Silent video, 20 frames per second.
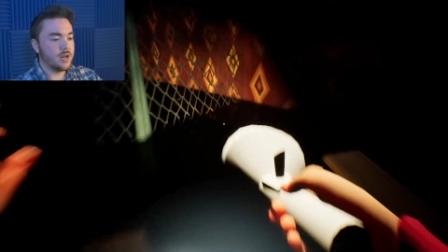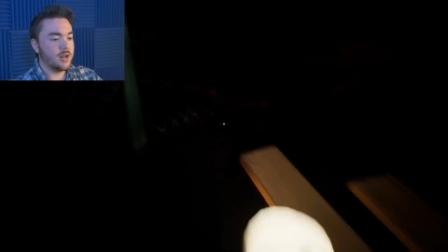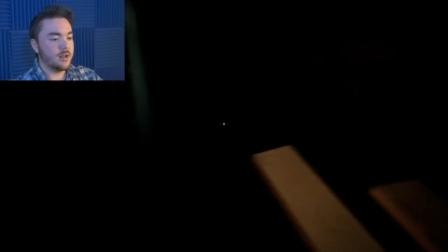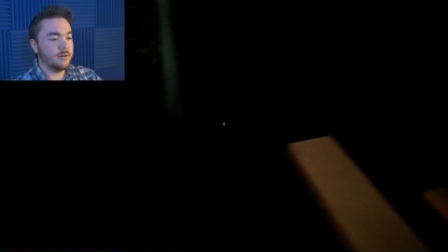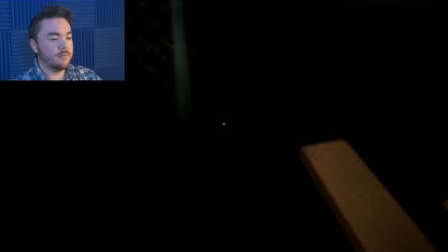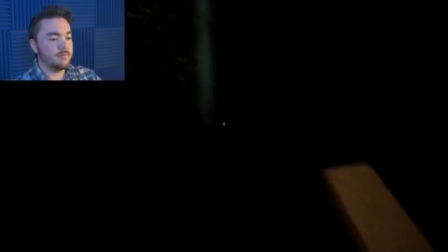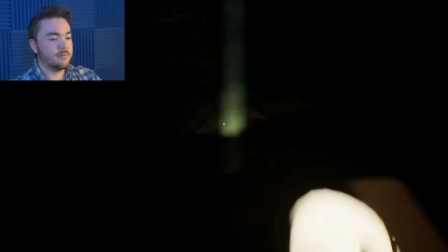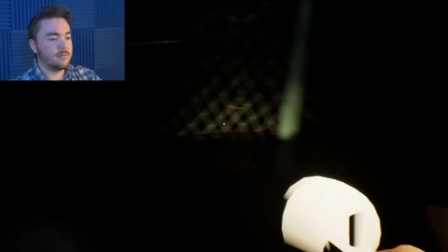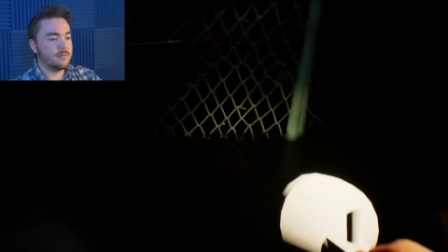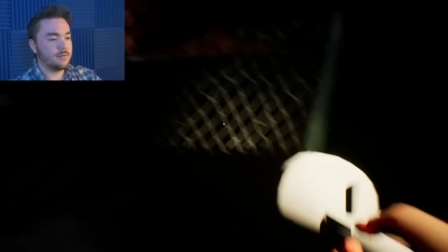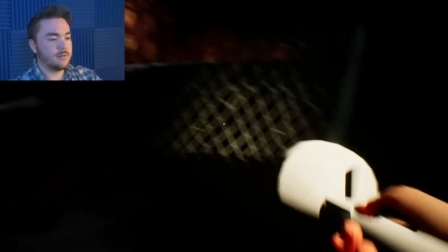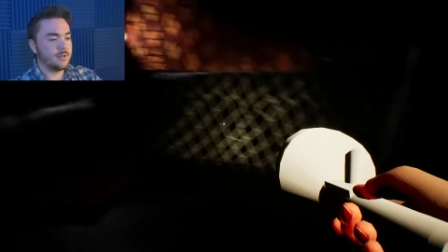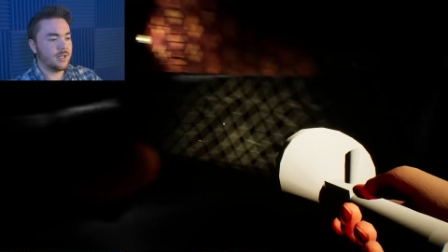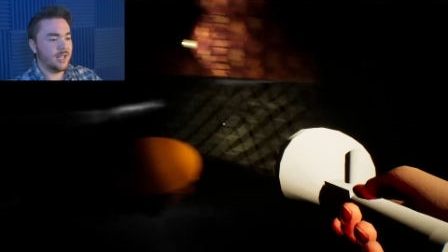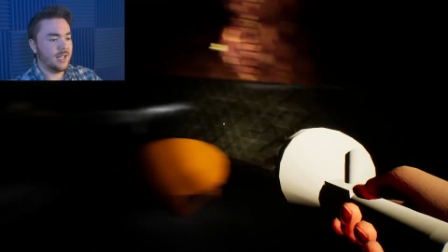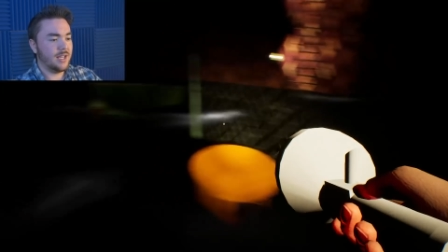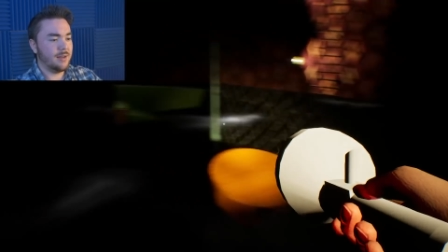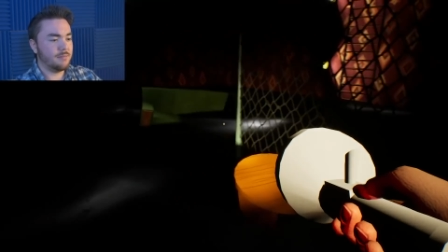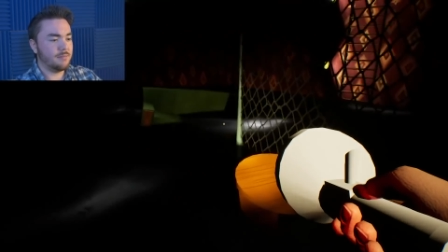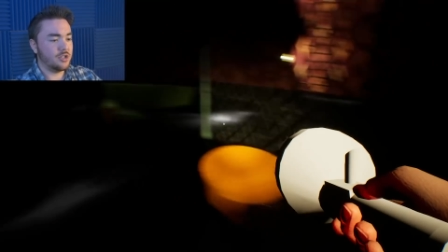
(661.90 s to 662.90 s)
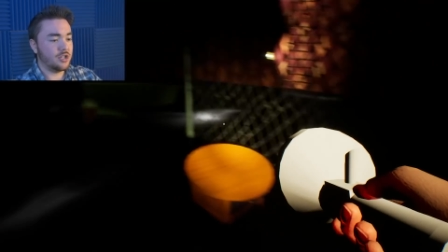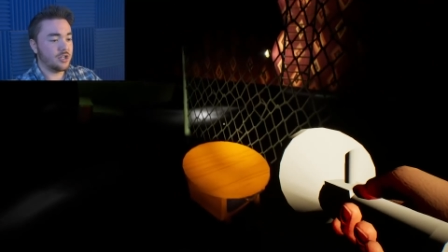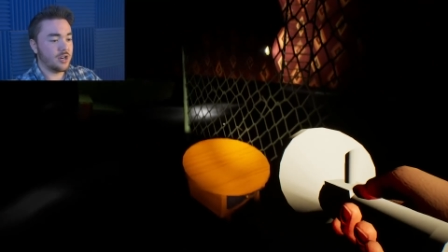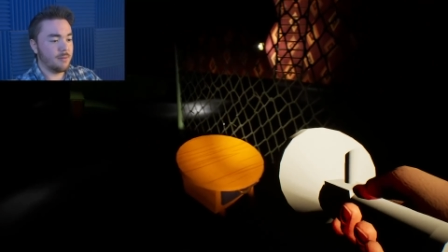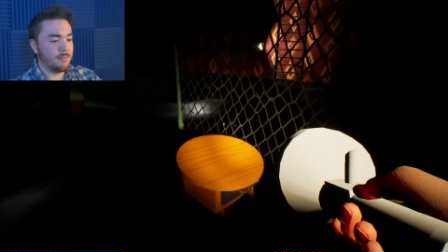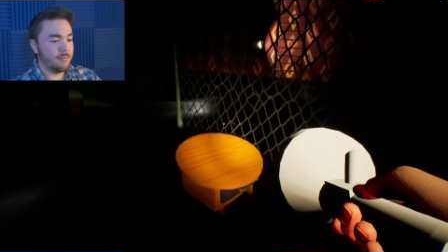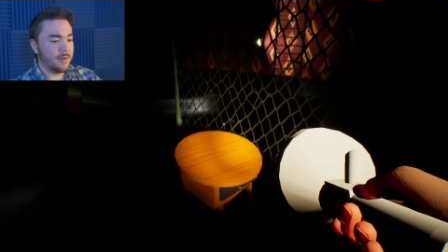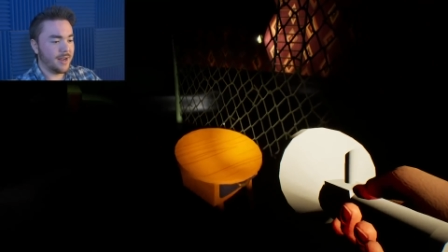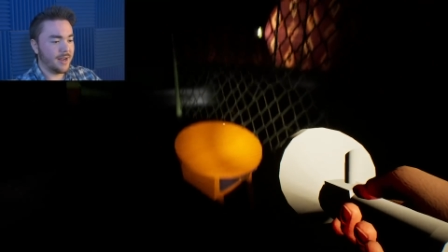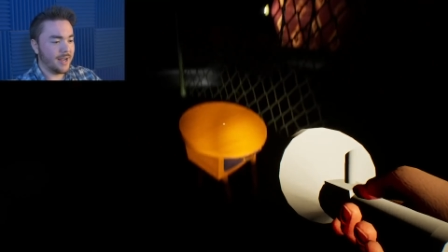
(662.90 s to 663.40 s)
to keep
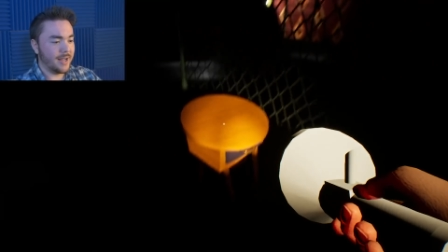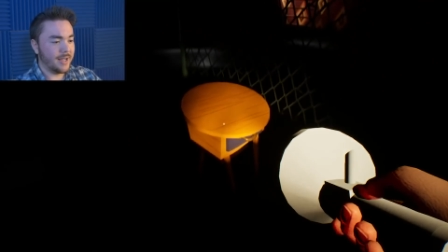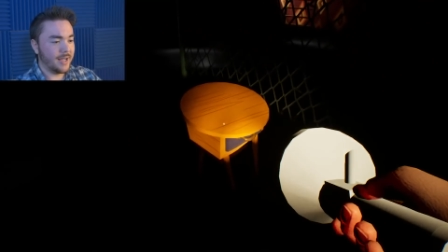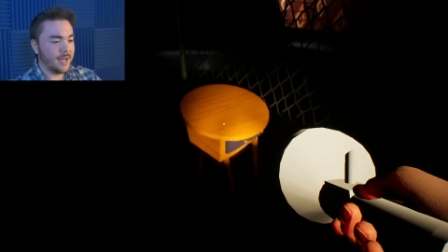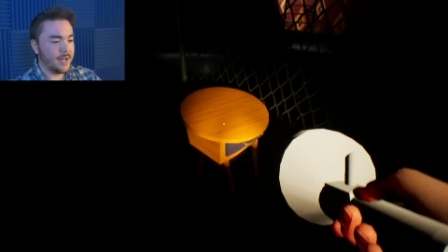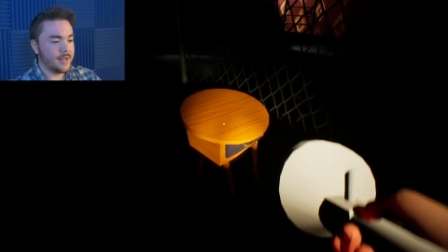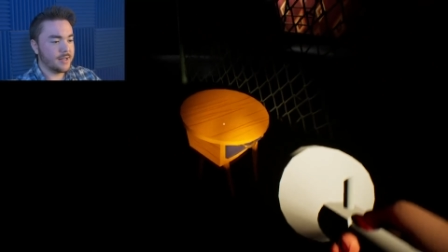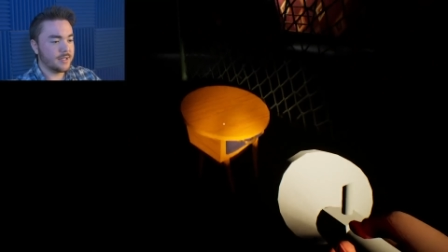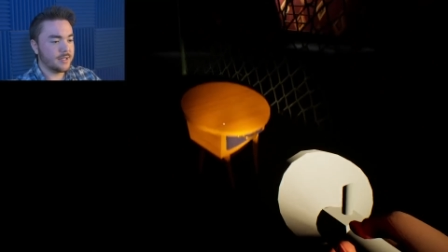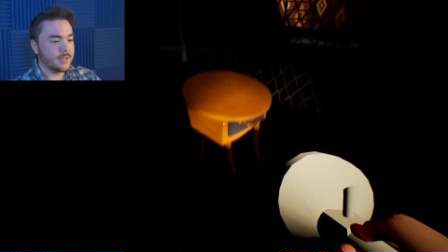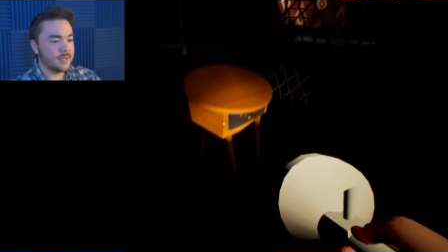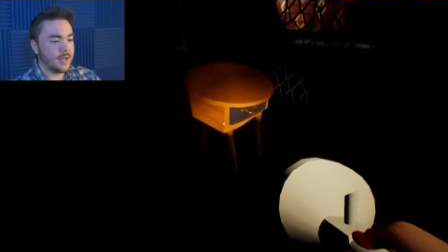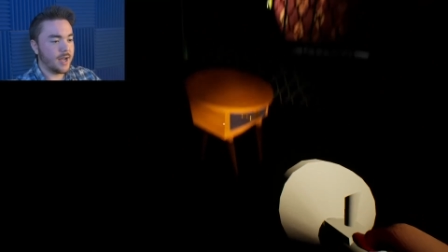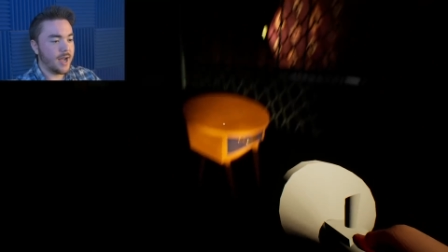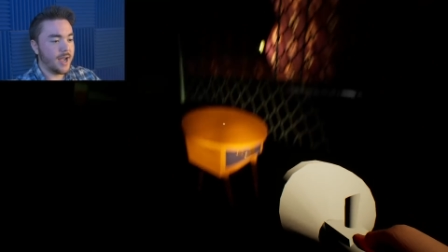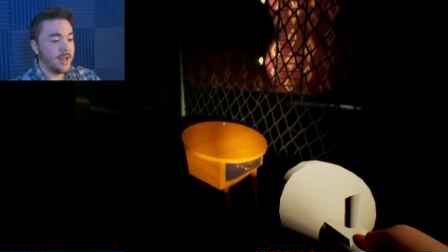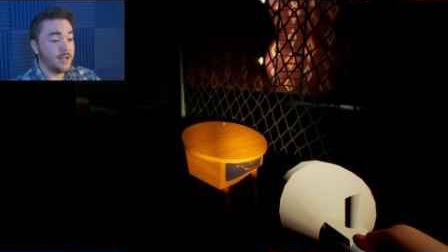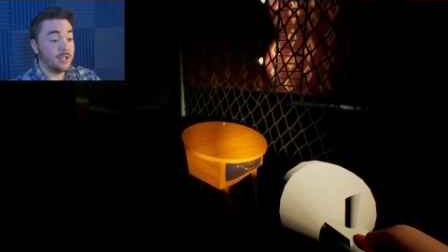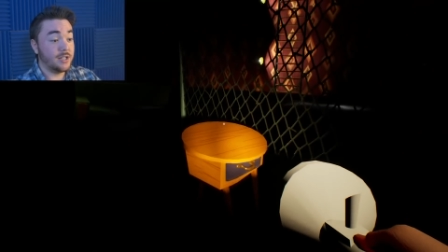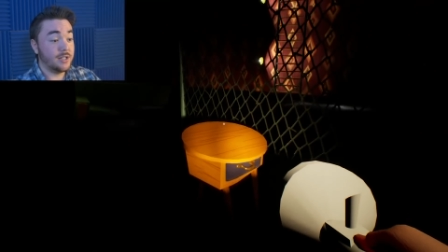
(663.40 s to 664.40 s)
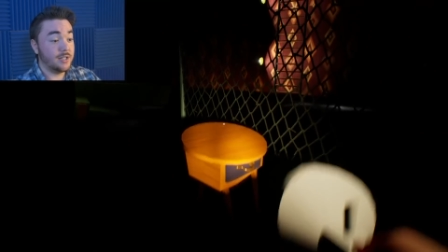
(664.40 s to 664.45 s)
jumping, I guess. I...